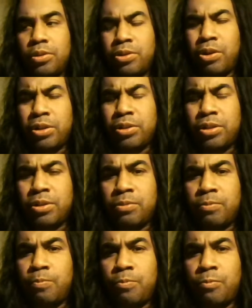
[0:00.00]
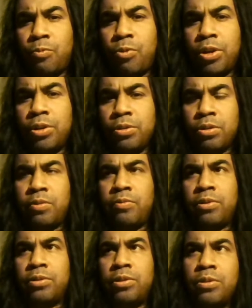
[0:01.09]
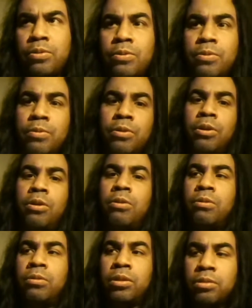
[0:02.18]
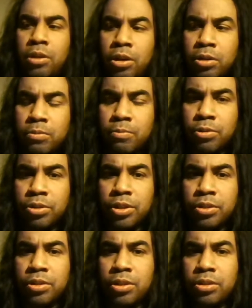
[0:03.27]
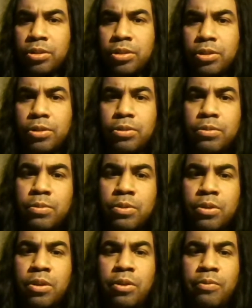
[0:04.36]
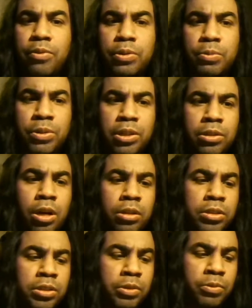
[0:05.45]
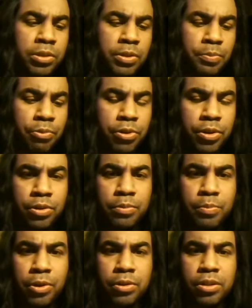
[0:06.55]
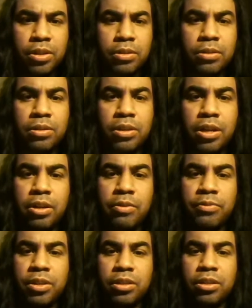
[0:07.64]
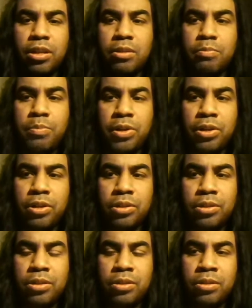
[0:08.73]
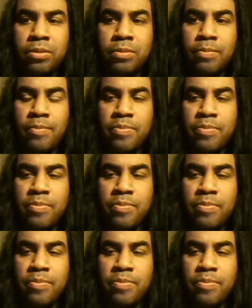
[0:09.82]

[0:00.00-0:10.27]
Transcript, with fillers: Those are actually quite useful to hold artwork and such, so for twenty dollars it was a pretty good bargain to have this light box,